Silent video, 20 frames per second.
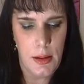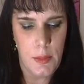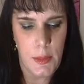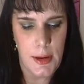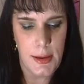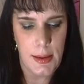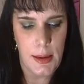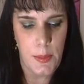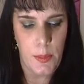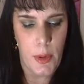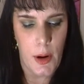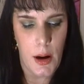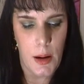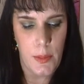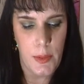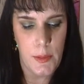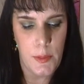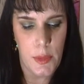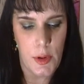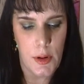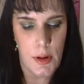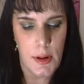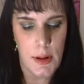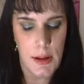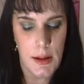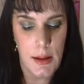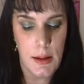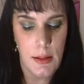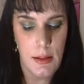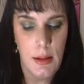let me see, Poppin'
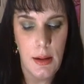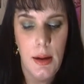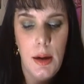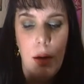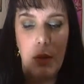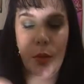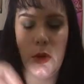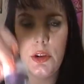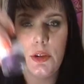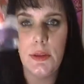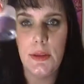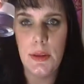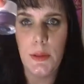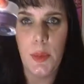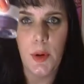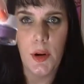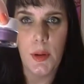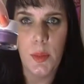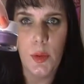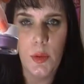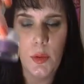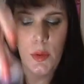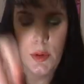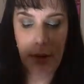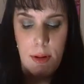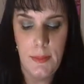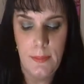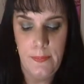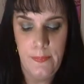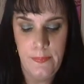Party, which is the purple
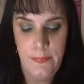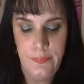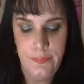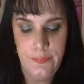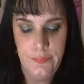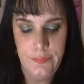one.